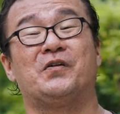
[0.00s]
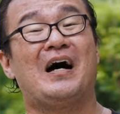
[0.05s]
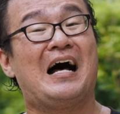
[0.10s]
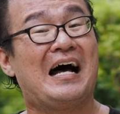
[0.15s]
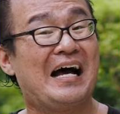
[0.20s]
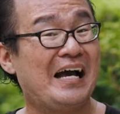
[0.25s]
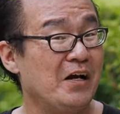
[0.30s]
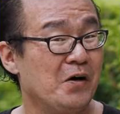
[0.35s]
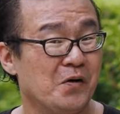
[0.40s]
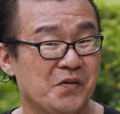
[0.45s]

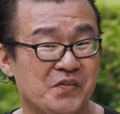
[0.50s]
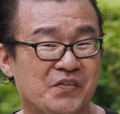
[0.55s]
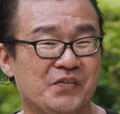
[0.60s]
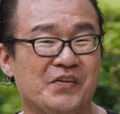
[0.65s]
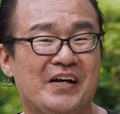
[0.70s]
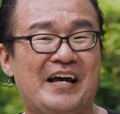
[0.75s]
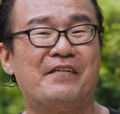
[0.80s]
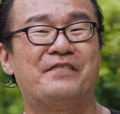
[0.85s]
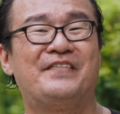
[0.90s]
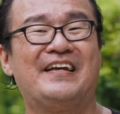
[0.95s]
I also
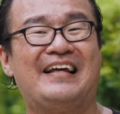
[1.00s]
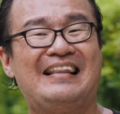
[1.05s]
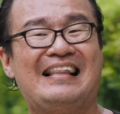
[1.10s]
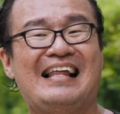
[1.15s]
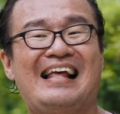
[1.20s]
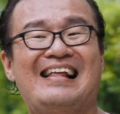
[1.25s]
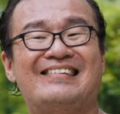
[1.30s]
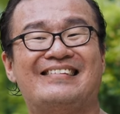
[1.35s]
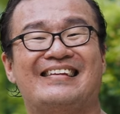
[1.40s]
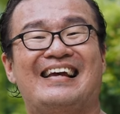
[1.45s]
have that
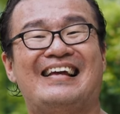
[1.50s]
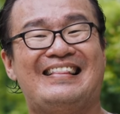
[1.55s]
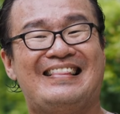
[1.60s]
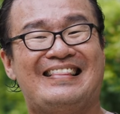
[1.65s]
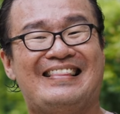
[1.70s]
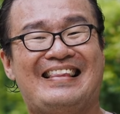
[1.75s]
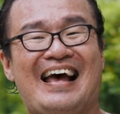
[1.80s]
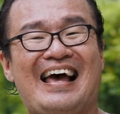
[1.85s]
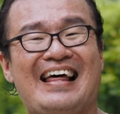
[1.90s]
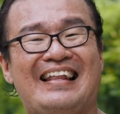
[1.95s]
lens,
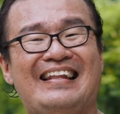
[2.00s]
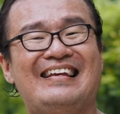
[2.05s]
and that